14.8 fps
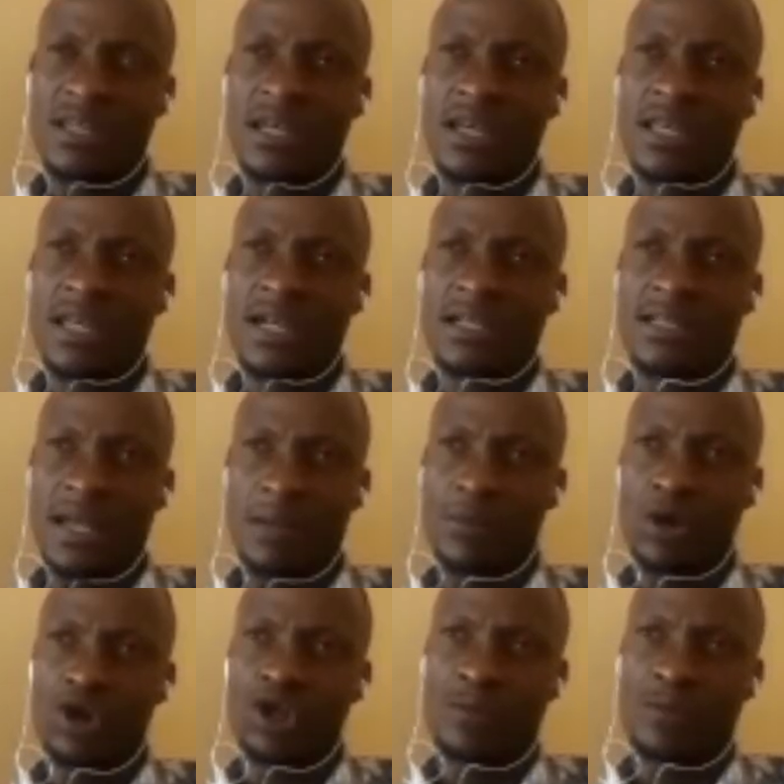day that
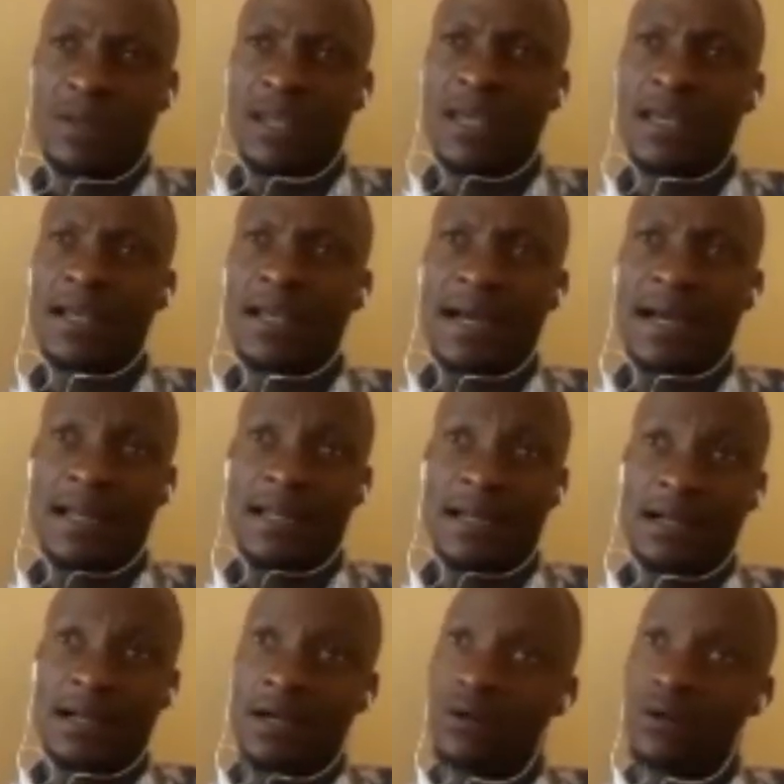Zambia was playing Ghana,